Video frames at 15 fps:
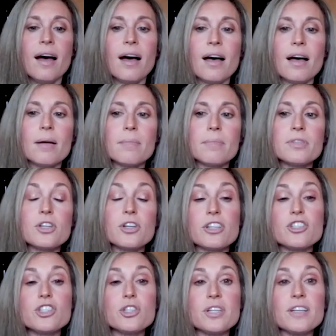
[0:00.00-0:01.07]

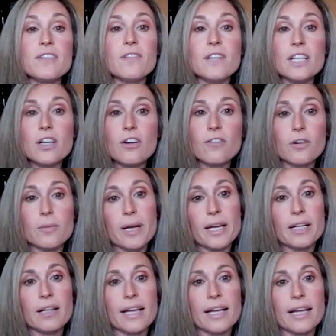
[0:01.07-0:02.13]
started shooting video for
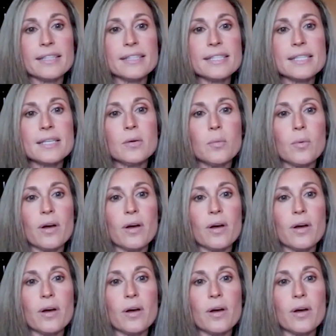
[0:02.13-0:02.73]
my clients,